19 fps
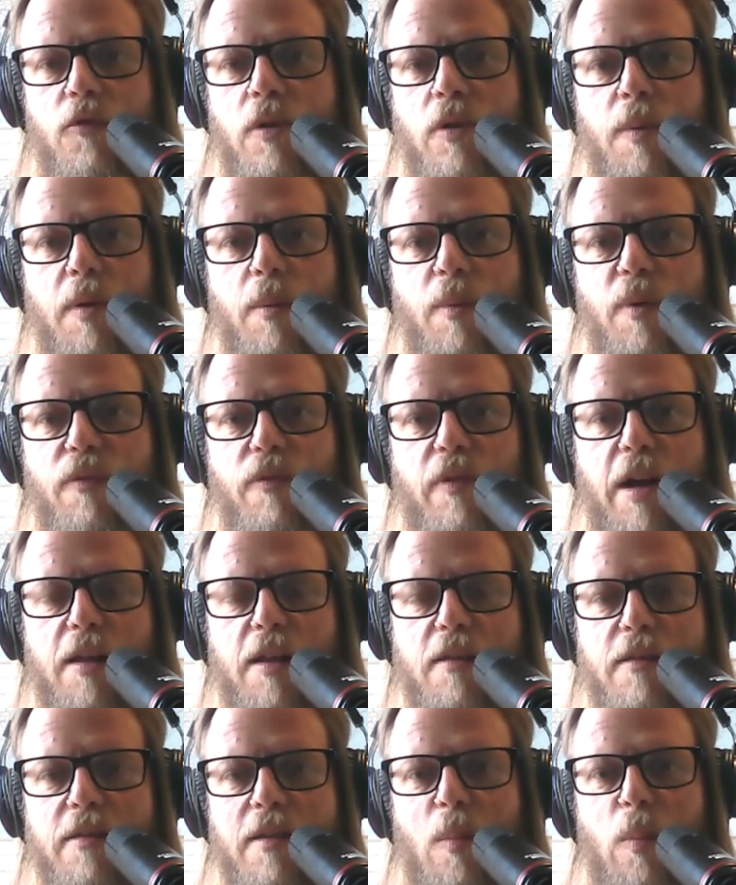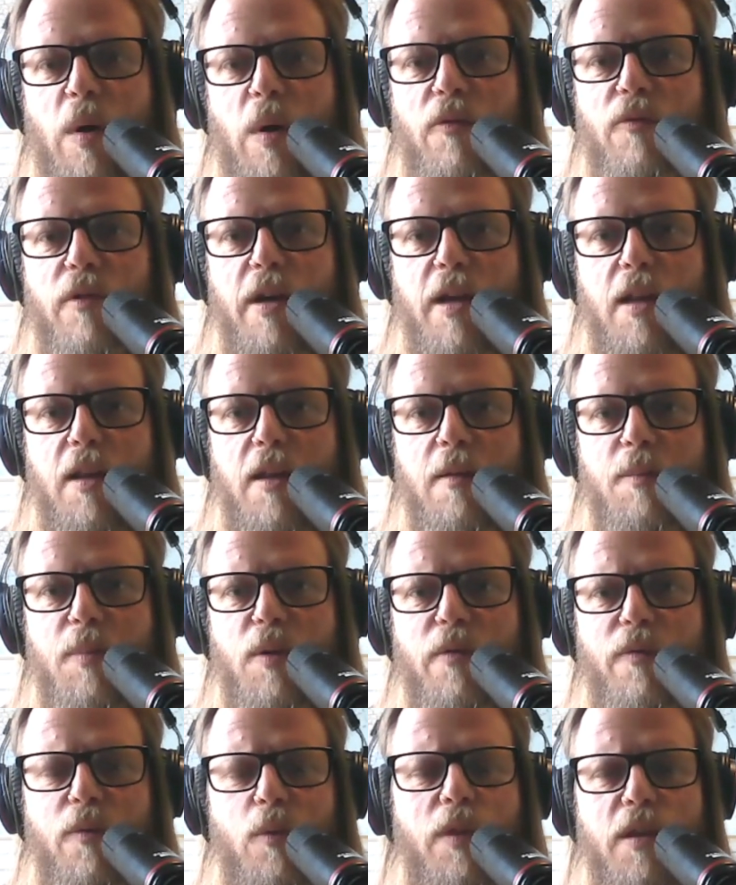tripping with friends somewhere really
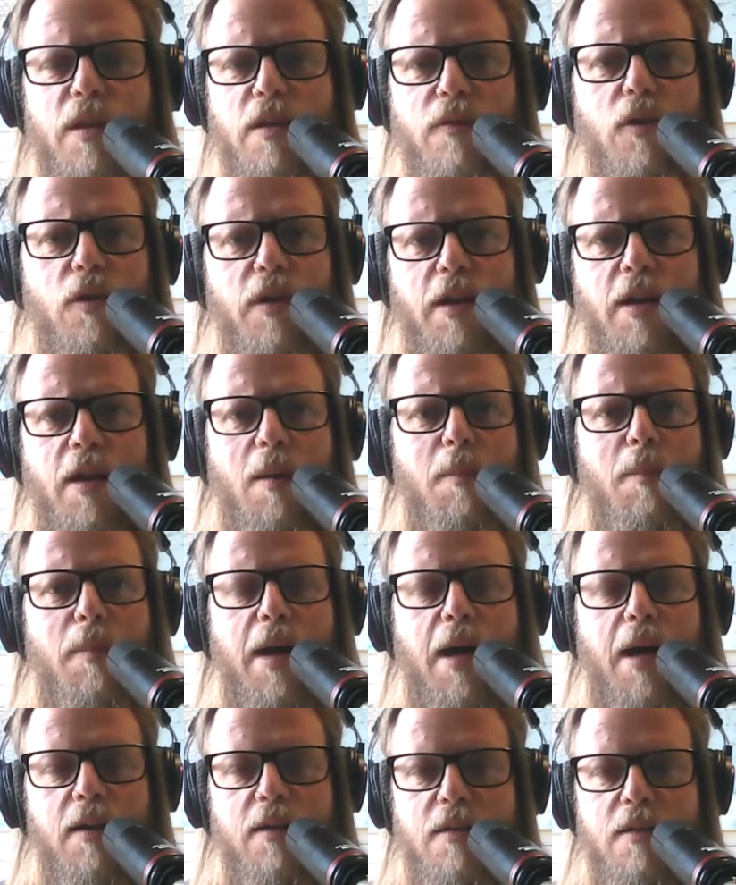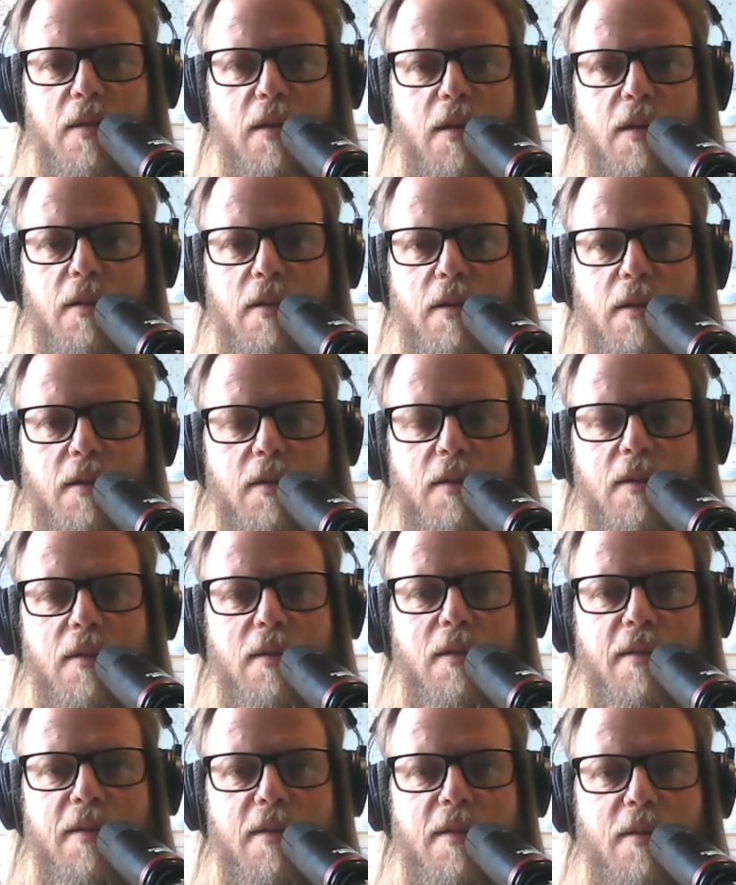beautiful, and then you've got to come back to
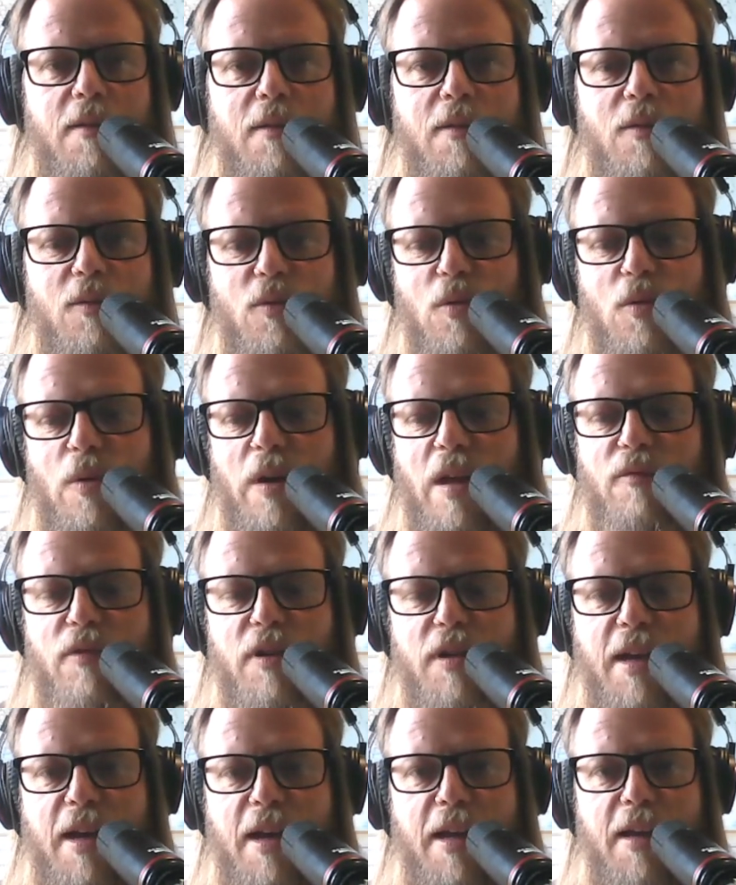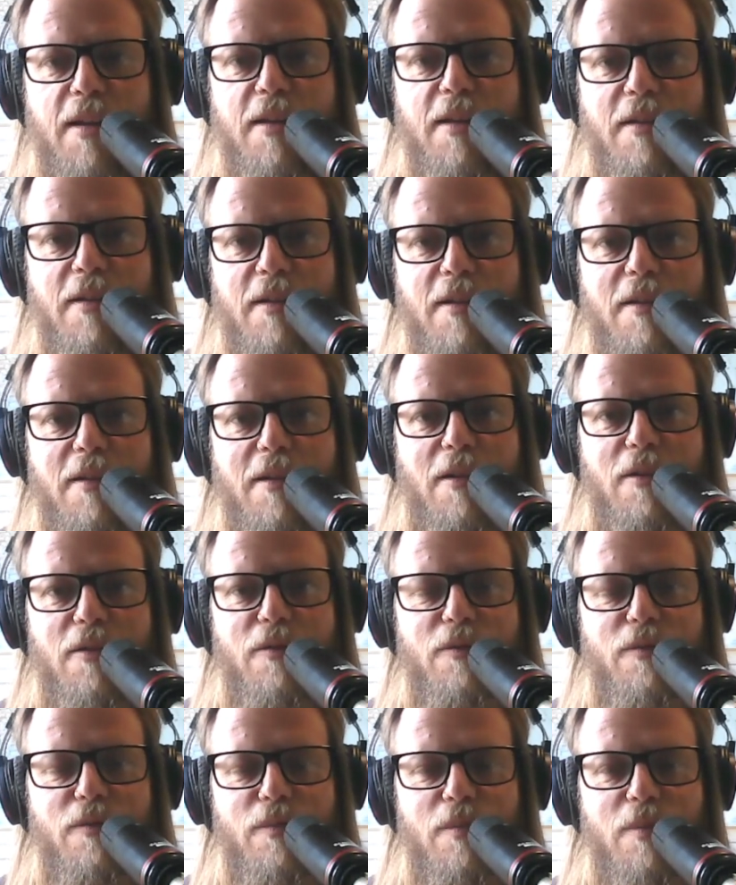your everyday kind
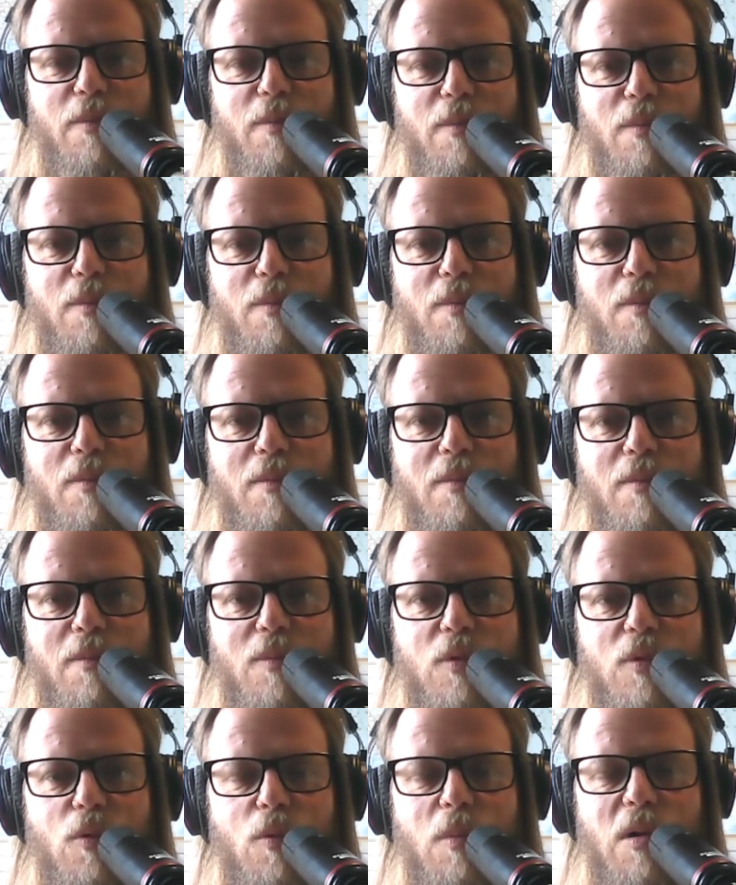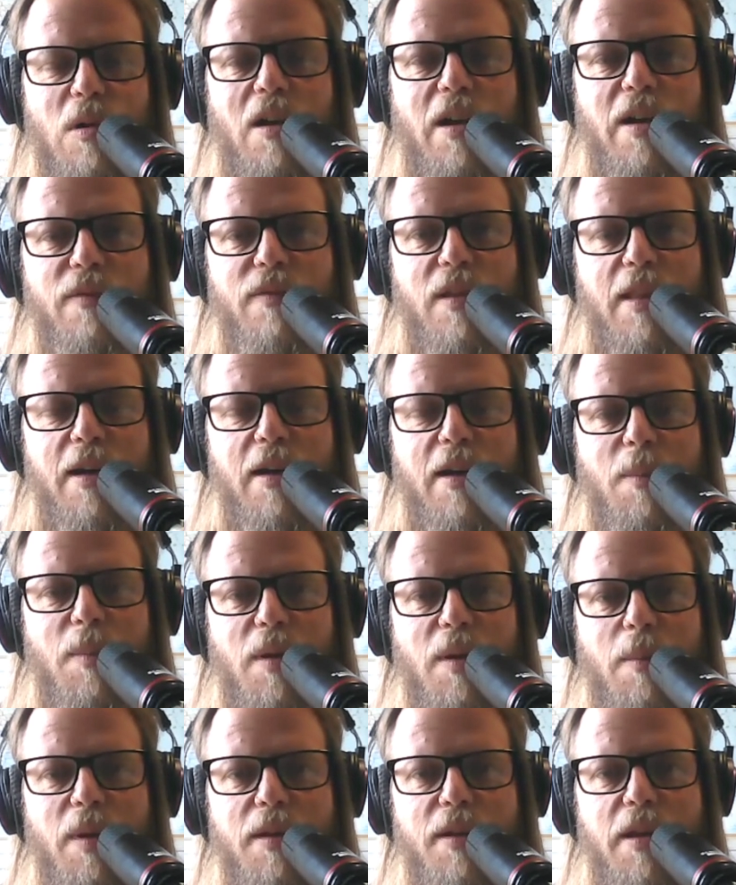of normal life, and that can
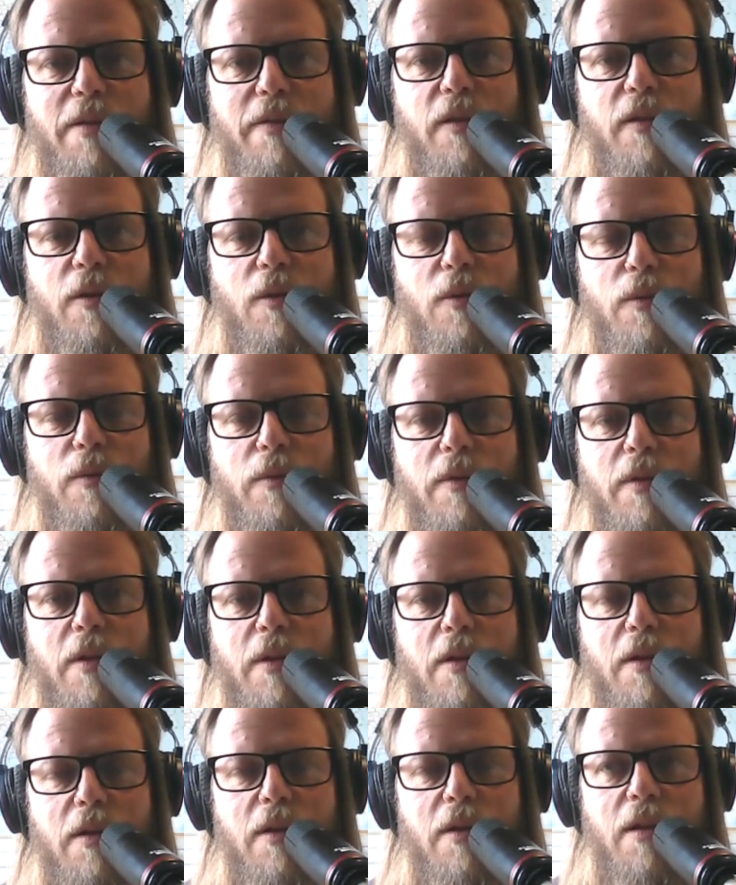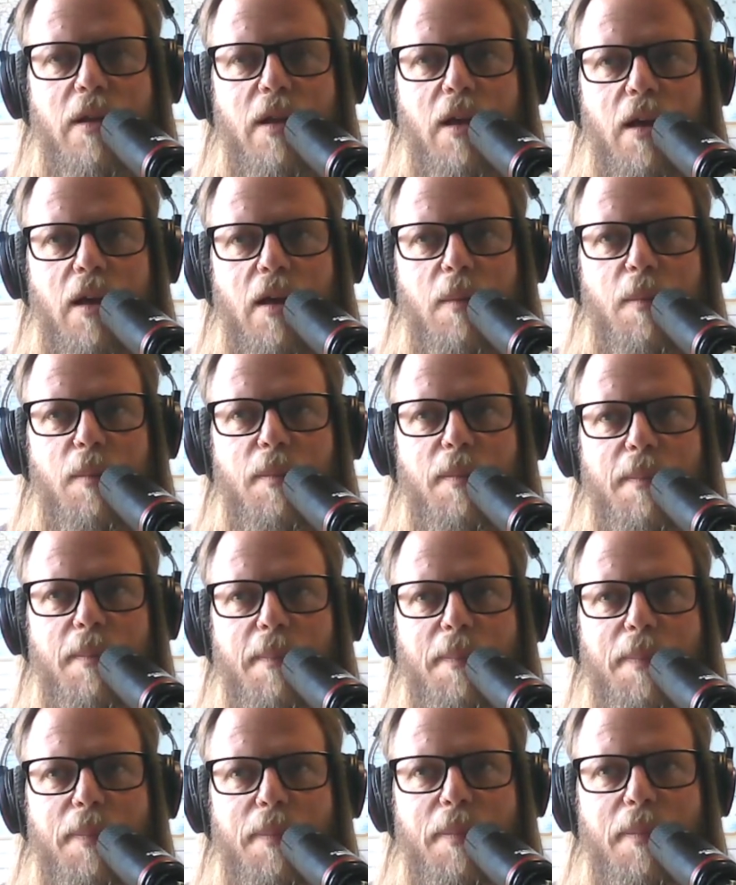be a bit difficult.
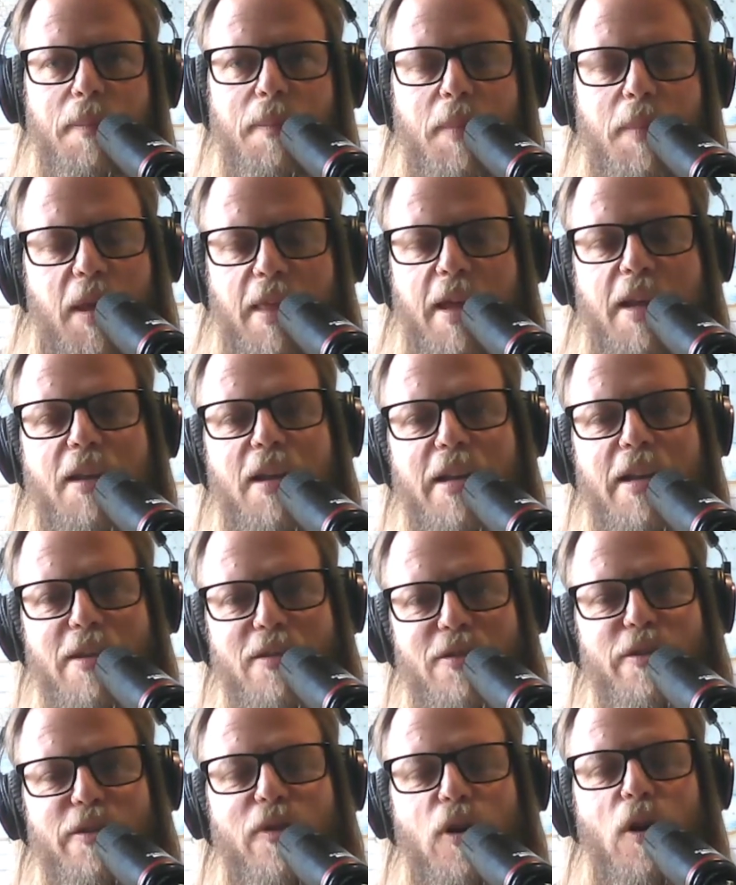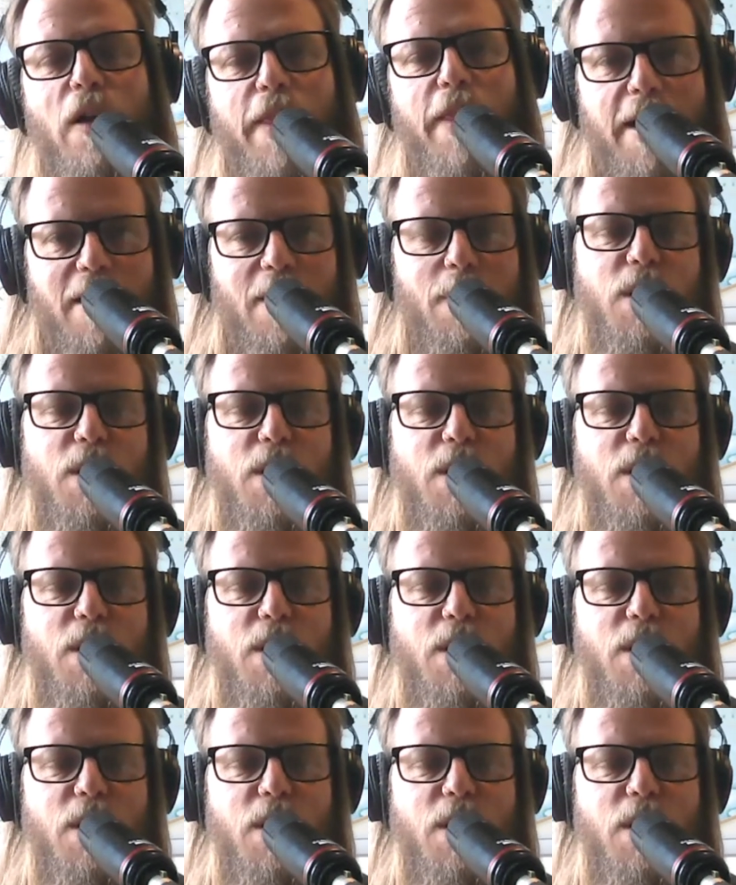But then at least you've got that